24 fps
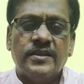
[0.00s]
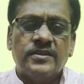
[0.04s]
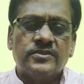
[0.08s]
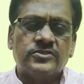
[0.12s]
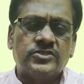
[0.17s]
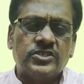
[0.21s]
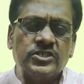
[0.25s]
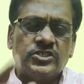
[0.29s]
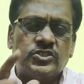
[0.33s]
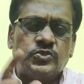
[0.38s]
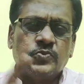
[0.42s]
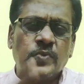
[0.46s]

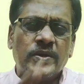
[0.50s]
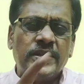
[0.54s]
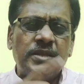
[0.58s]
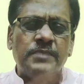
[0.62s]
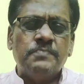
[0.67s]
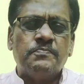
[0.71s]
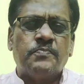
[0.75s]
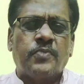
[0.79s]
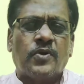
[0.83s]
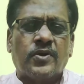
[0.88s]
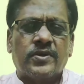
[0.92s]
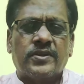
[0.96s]
So, it's very
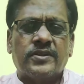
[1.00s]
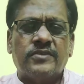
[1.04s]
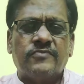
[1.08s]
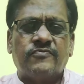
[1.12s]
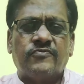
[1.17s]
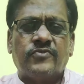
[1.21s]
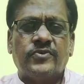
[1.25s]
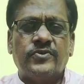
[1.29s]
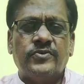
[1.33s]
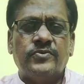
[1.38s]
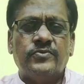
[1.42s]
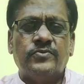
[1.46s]
important
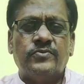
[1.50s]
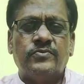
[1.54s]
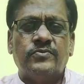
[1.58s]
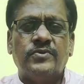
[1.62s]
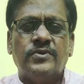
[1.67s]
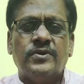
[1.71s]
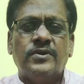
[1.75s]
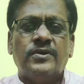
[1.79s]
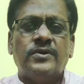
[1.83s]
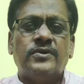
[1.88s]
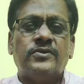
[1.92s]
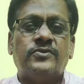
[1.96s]
for you
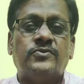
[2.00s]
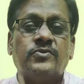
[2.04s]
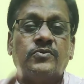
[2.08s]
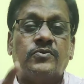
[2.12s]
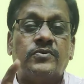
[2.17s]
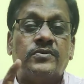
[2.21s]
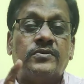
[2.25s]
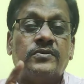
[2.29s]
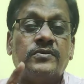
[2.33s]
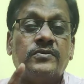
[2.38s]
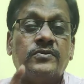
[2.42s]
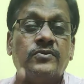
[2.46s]

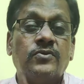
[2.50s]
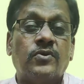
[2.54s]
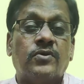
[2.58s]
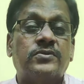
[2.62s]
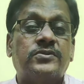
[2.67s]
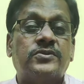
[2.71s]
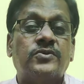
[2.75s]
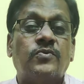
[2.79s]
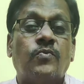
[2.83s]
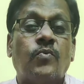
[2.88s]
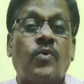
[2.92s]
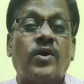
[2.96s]
to
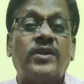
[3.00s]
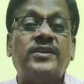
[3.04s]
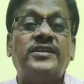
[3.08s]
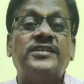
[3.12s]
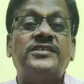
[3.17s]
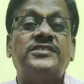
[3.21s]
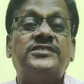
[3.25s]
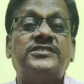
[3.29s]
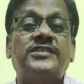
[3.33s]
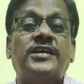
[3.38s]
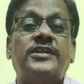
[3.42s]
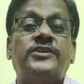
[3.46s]
note what
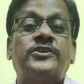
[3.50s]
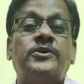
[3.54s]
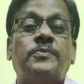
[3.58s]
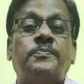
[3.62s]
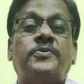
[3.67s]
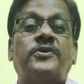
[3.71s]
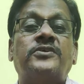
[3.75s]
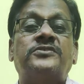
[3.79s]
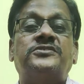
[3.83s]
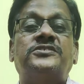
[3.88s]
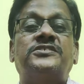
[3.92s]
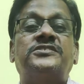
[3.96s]
is that you're
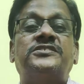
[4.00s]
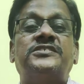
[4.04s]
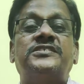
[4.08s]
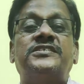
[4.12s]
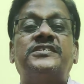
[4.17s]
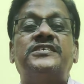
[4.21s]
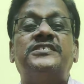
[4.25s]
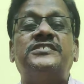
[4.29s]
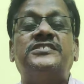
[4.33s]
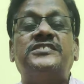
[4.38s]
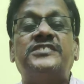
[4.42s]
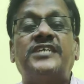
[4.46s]

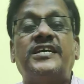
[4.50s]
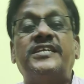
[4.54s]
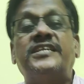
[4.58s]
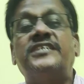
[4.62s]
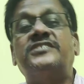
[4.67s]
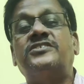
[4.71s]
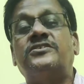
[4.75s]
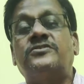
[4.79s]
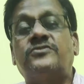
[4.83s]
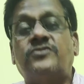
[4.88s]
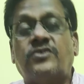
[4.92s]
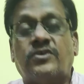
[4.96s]
processing inside
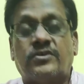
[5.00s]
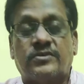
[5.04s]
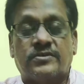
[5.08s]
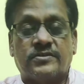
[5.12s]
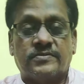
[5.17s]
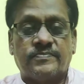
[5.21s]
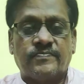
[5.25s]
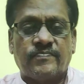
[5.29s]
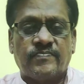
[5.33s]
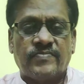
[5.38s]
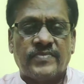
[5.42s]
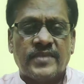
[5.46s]
as a thought.